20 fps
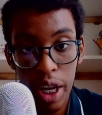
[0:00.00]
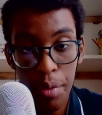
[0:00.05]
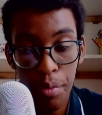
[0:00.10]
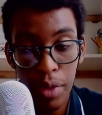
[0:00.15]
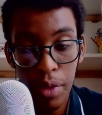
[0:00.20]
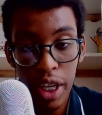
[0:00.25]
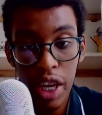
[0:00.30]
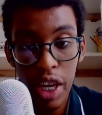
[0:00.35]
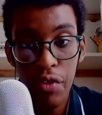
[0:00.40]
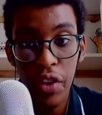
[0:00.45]

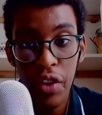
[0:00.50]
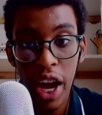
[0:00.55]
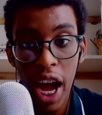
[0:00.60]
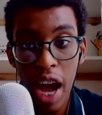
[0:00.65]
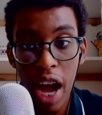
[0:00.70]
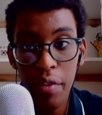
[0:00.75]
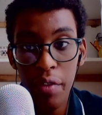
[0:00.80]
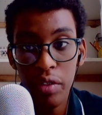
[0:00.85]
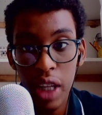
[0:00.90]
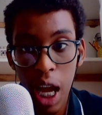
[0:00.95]
If I
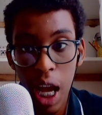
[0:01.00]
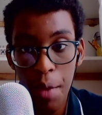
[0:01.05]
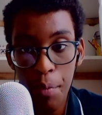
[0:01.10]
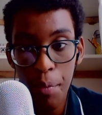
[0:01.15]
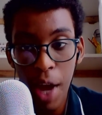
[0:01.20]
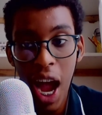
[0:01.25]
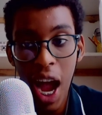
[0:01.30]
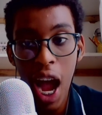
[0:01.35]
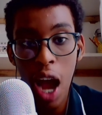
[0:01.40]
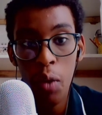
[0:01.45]
have time,
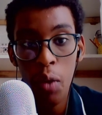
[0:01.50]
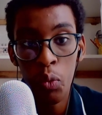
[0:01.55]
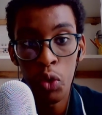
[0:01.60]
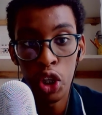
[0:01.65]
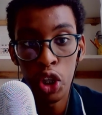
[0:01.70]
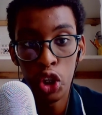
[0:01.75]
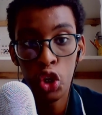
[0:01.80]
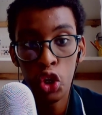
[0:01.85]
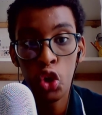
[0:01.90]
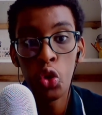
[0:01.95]
I will
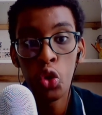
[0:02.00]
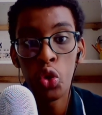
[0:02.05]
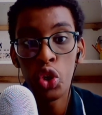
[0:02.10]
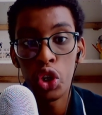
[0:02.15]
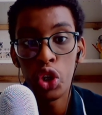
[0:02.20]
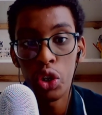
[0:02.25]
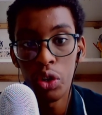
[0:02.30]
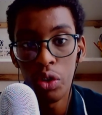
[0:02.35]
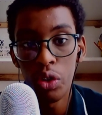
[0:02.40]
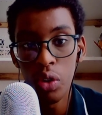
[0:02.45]
call you.